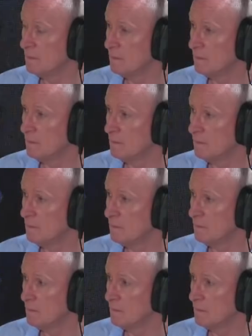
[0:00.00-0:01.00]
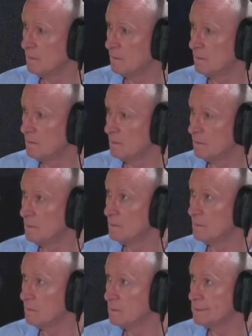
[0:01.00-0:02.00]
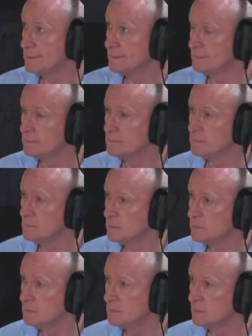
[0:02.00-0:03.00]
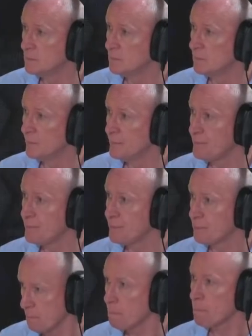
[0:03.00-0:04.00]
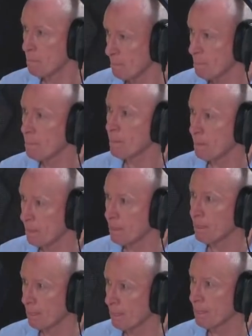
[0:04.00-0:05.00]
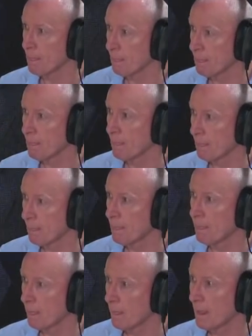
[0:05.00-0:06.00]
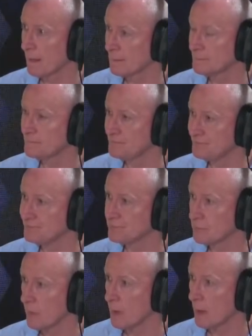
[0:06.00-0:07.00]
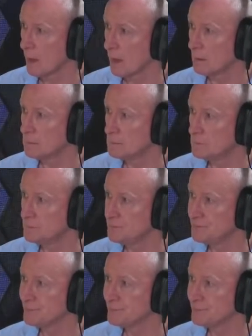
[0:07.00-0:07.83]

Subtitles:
The person shown says nothing.